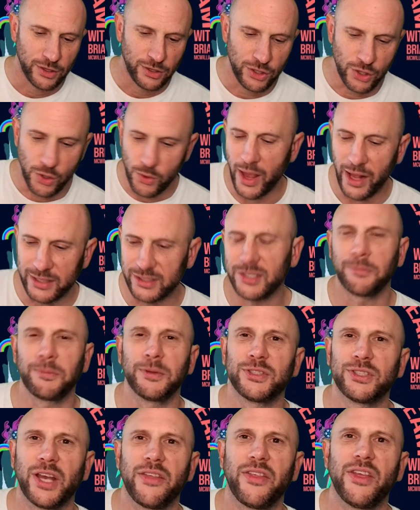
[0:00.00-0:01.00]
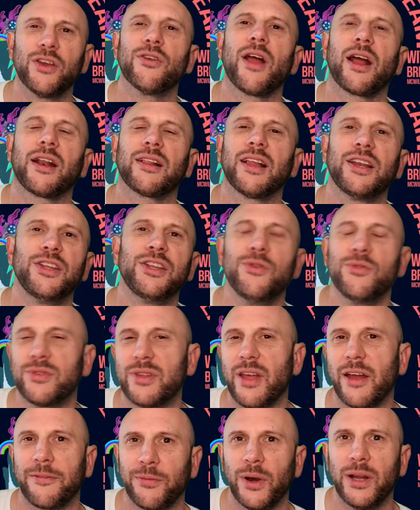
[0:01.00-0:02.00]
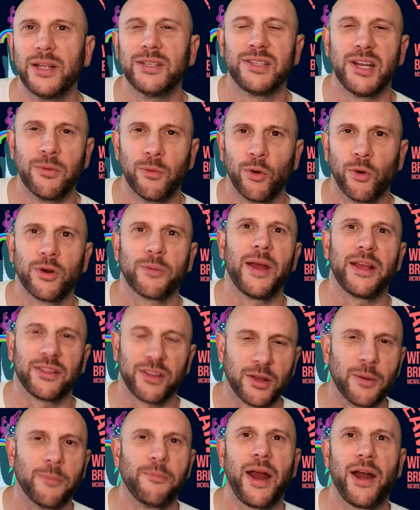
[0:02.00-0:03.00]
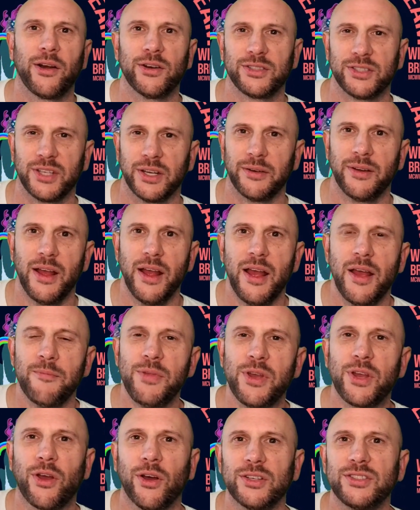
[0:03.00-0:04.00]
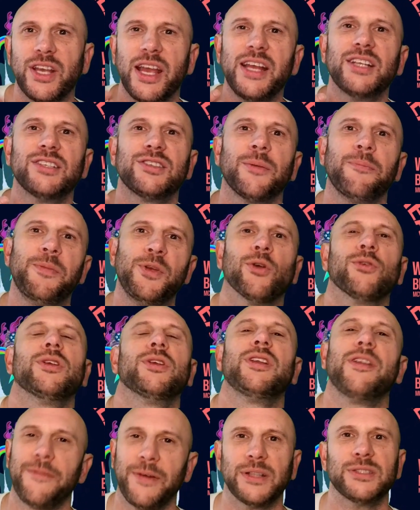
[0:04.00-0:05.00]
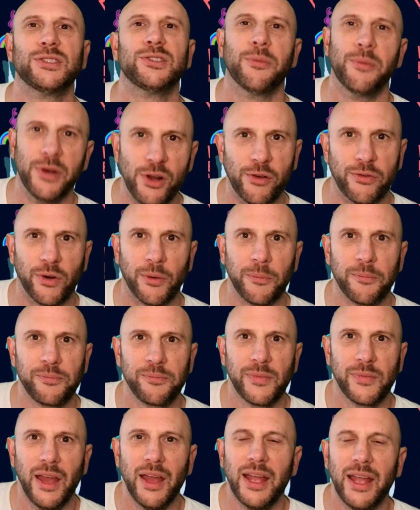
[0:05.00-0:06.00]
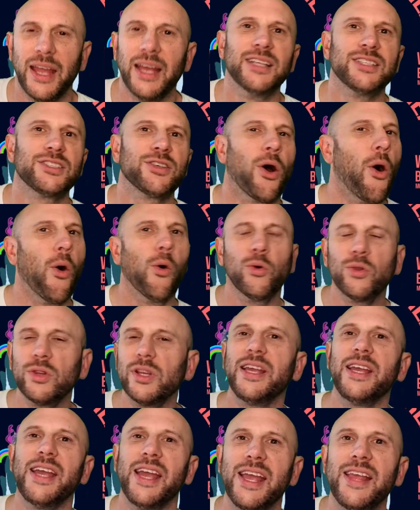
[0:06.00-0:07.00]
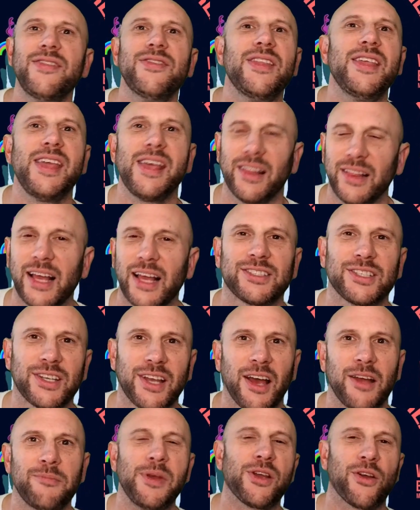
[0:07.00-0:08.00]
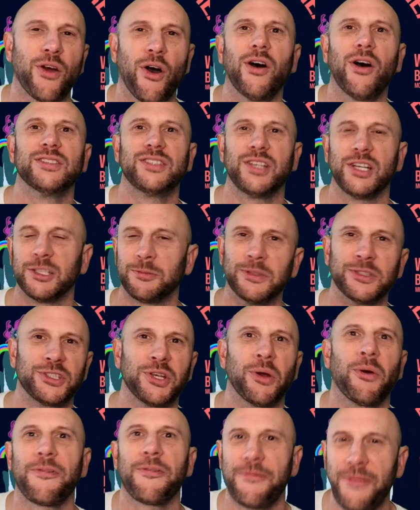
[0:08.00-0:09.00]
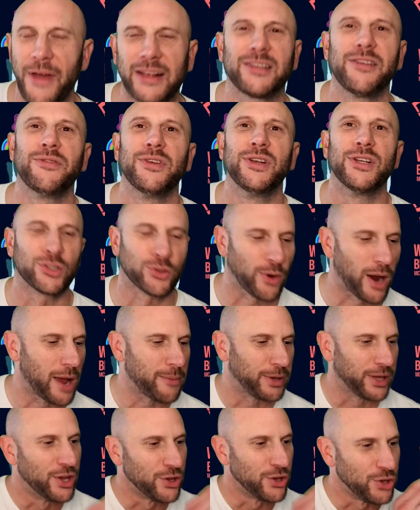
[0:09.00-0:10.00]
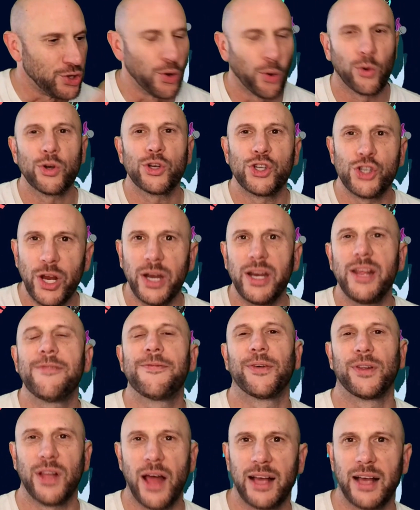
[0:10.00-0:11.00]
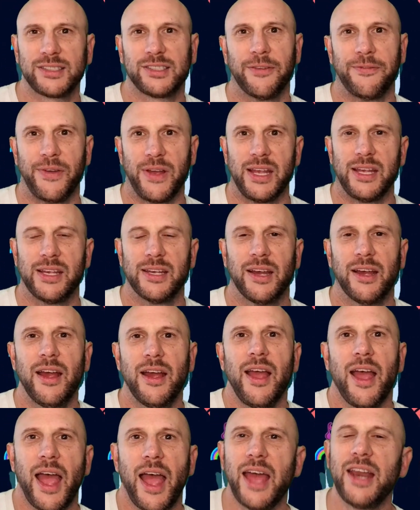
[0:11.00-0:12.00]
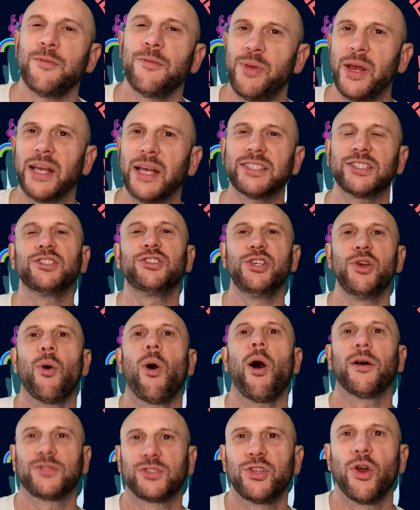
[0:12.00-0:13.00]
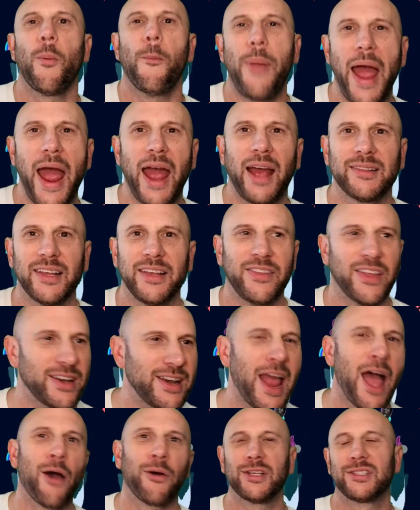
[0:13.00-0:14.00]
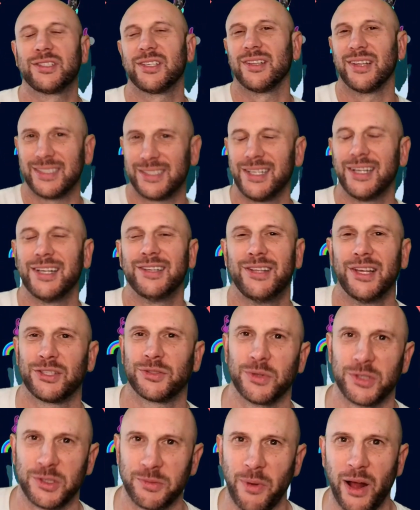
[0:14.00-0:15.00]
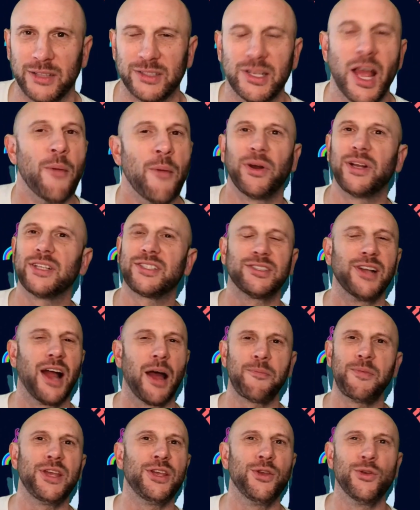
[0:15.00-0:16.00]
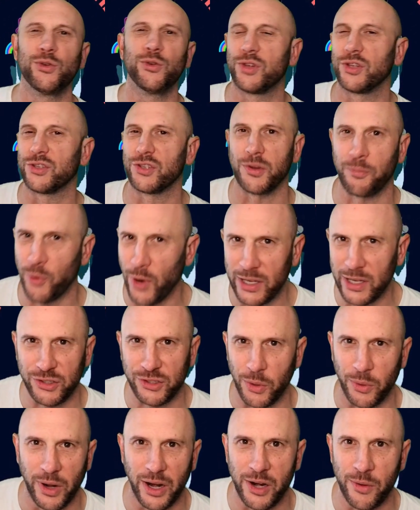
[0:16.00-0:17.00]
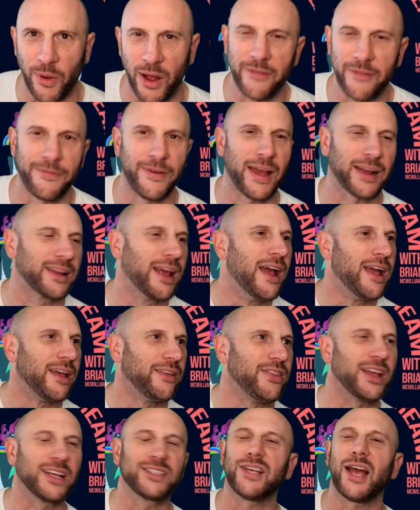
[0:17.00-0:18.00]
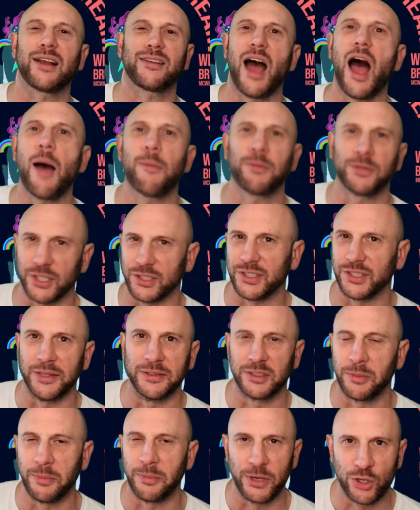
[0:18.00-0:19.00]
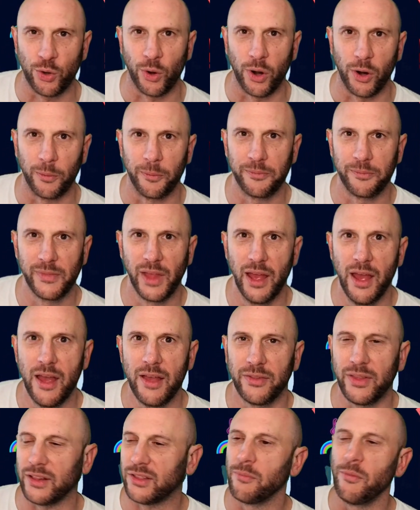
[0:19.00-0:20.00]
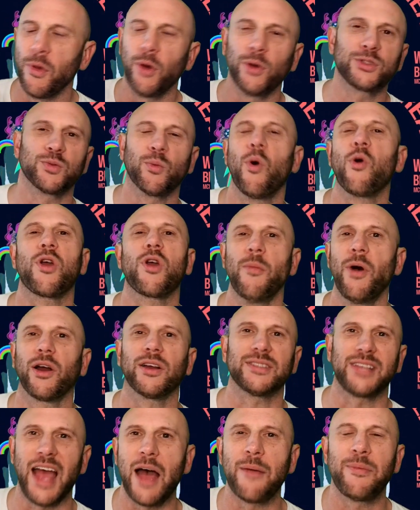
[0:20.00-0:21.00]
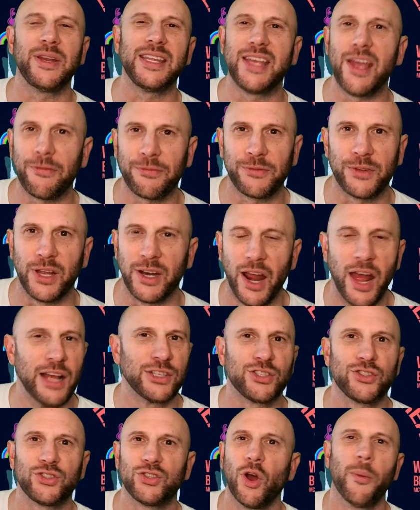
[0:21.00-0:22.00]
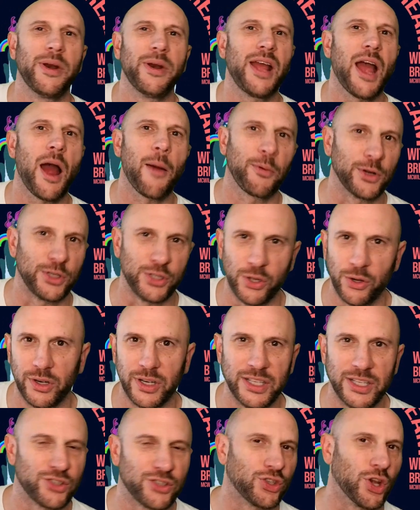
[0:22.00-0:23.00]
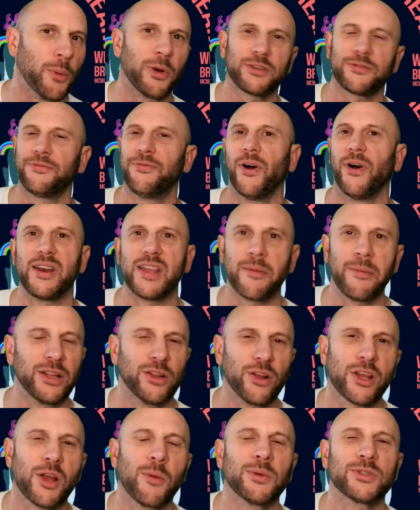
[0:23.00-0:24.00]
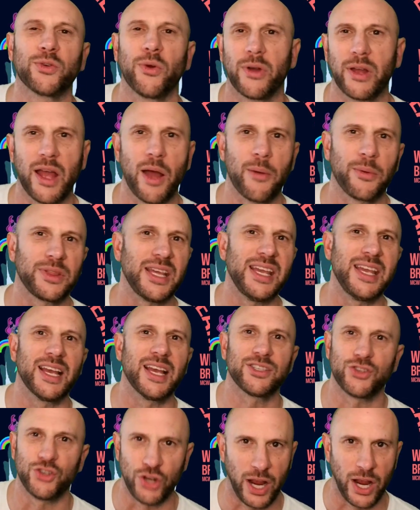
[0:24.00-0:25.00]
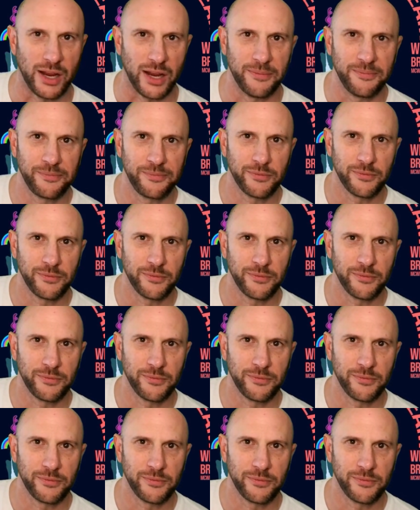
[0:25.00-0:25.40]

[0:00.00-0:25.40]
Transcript: You can't simply say that you're not allowed to use that phrase anymore and make the comparison because it is a purely defensive maneuver. It is only in the lexicon because it has been so effective in describing your shitty philosophy, and it pisses you off so badly that now it has elicited this response. But it's not being used to suppress you in any way. In fact, the exact opposite seems to be true, that the most woke among us have been gifted so many opportunities, so much funding. I mean, look at what's going on with E S G.